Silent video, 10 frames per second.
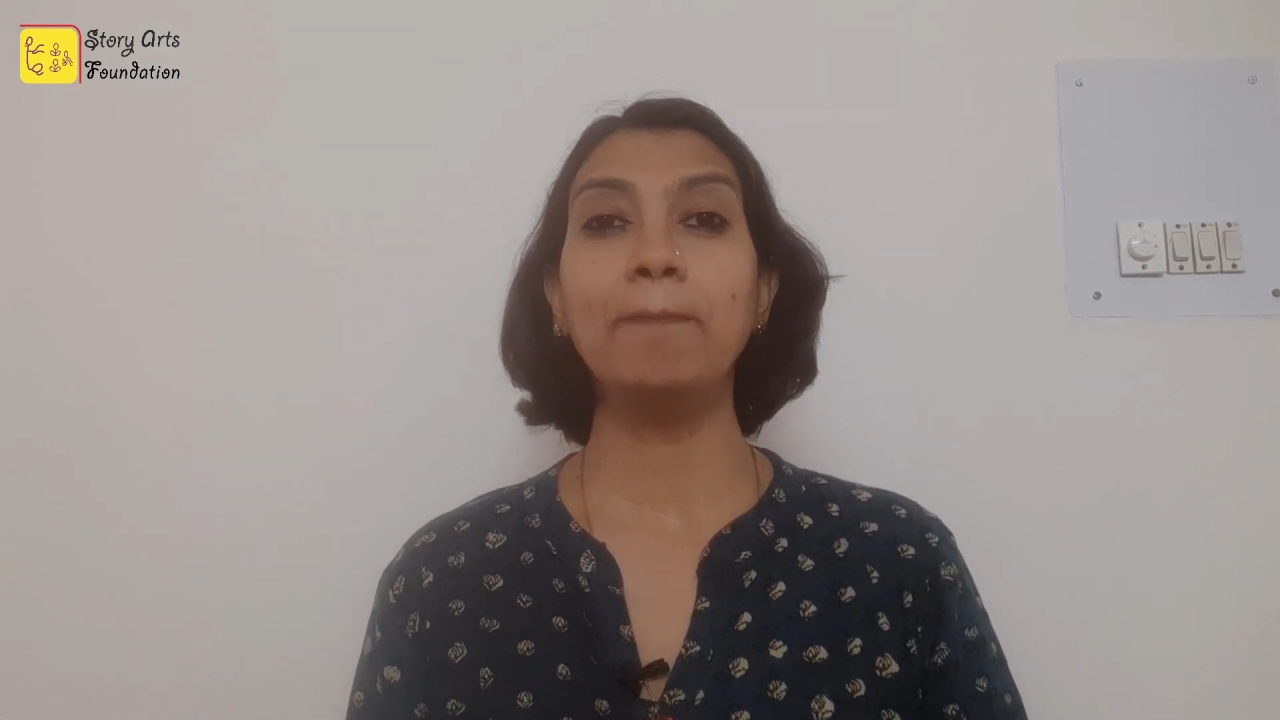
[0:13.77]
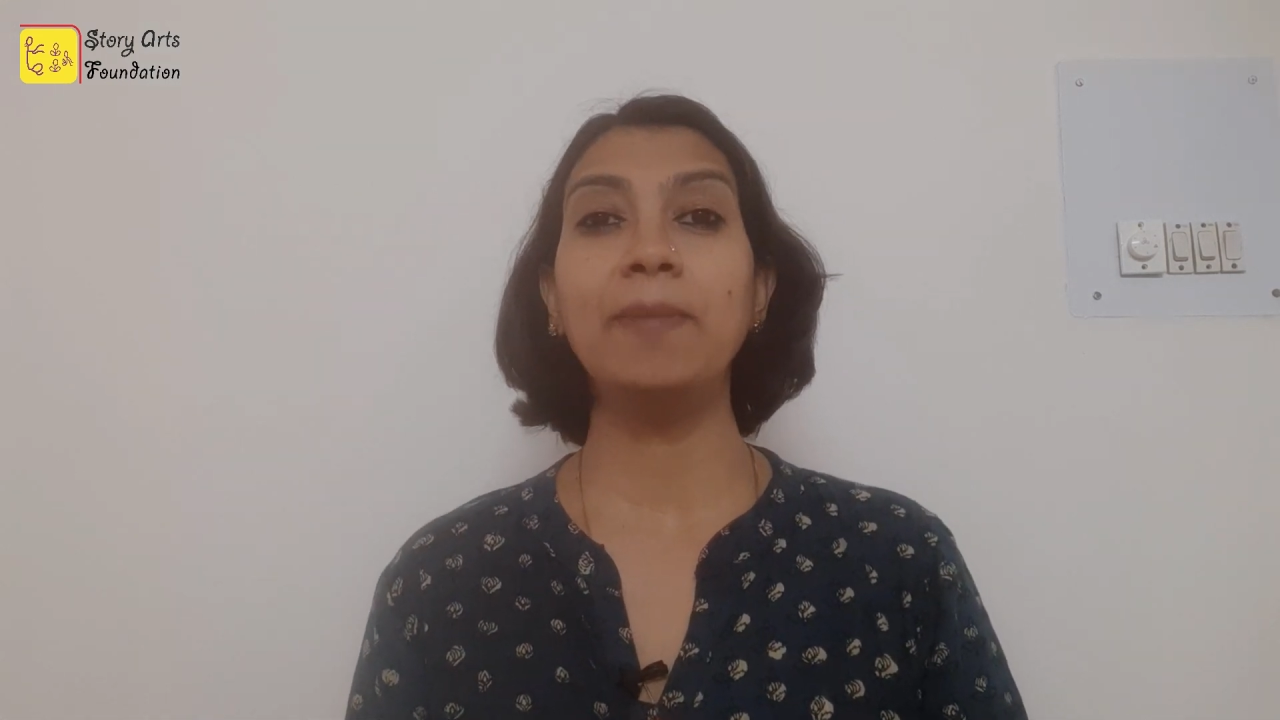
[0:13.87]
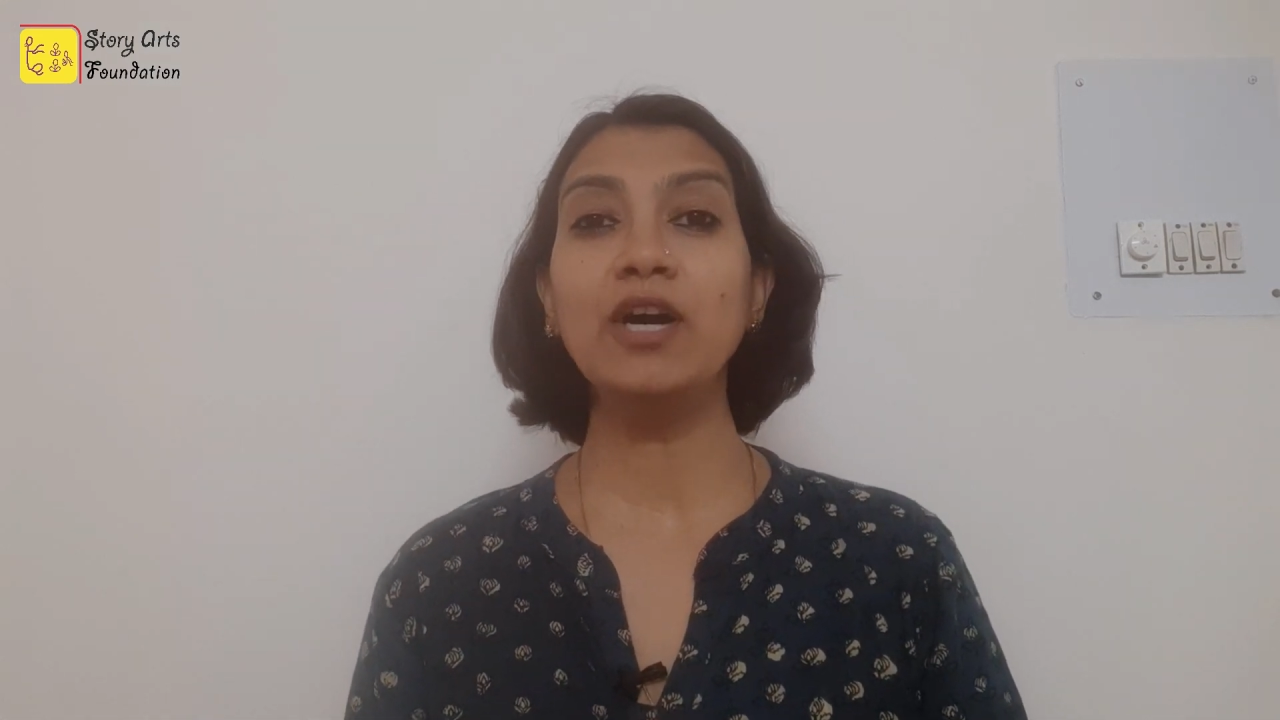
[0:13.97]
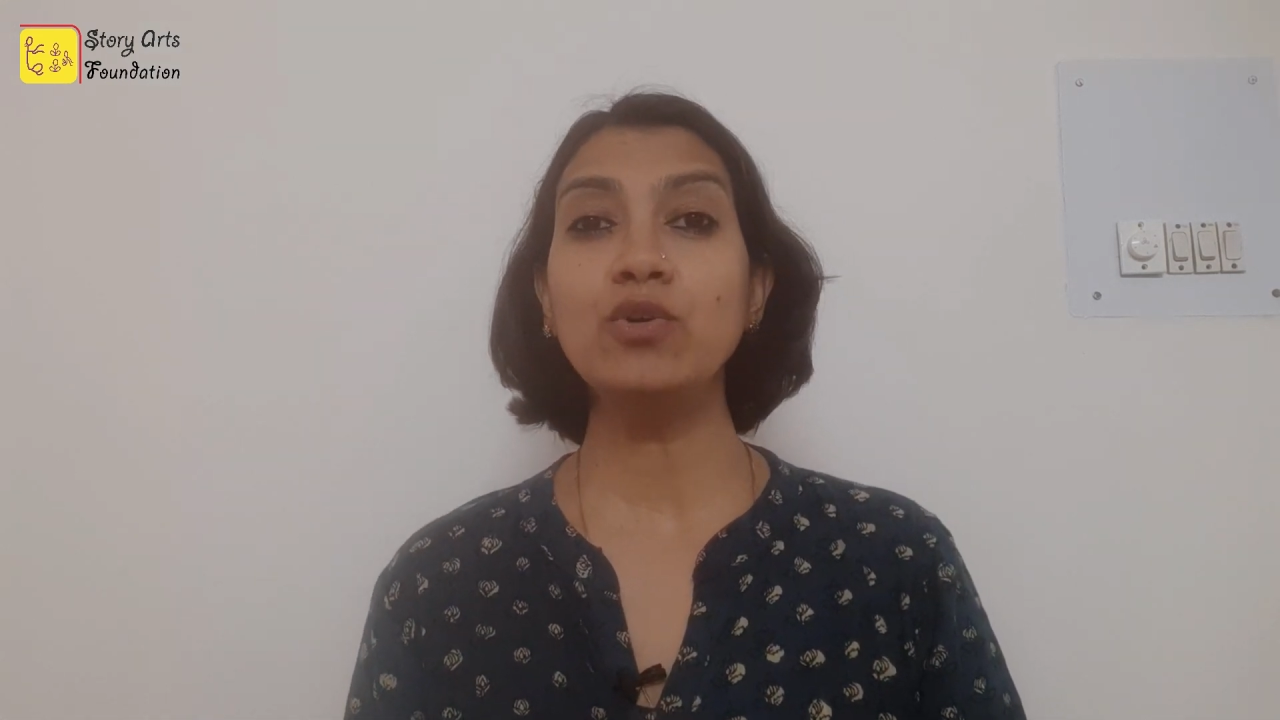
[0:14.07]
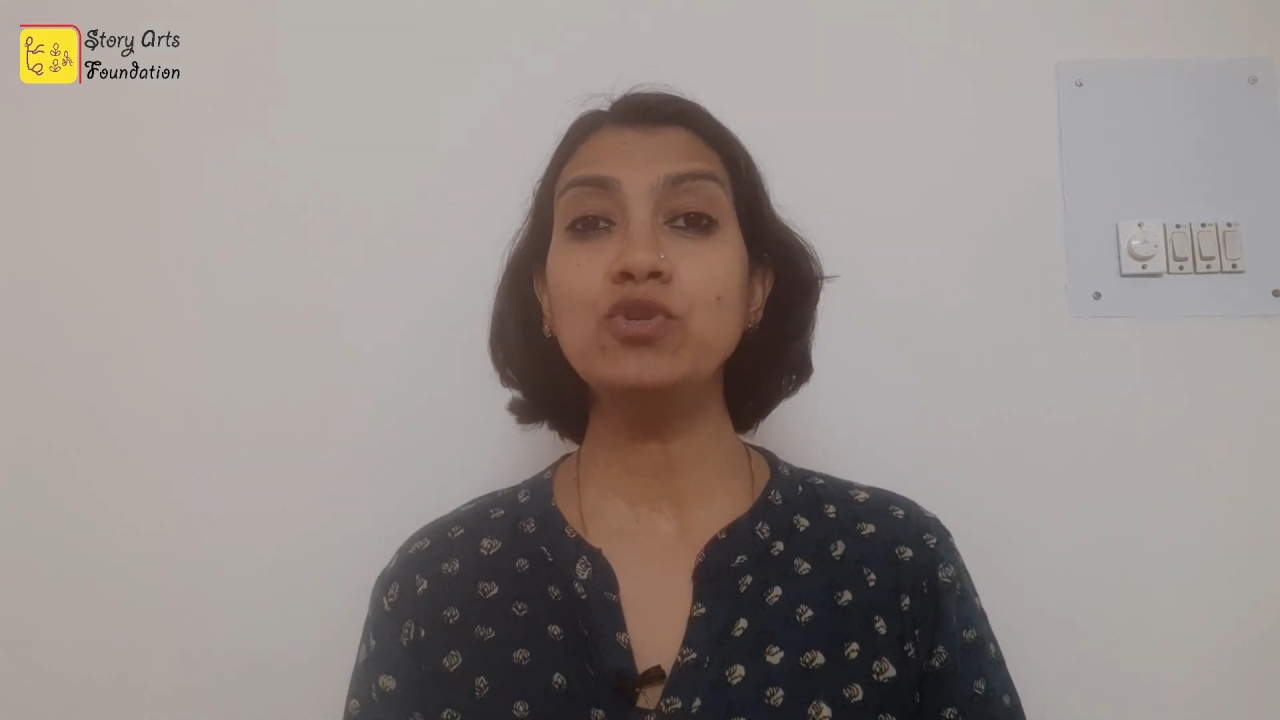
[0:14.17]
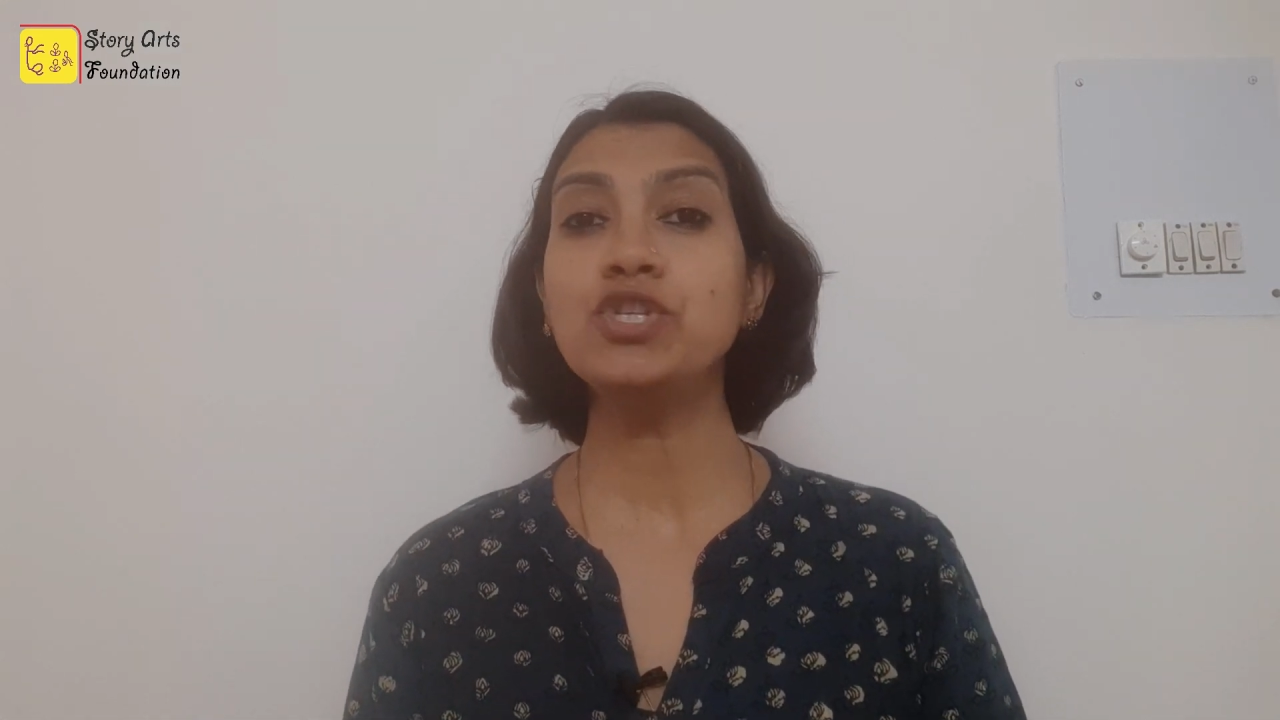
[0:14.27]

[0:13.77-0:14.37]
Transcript: Bahu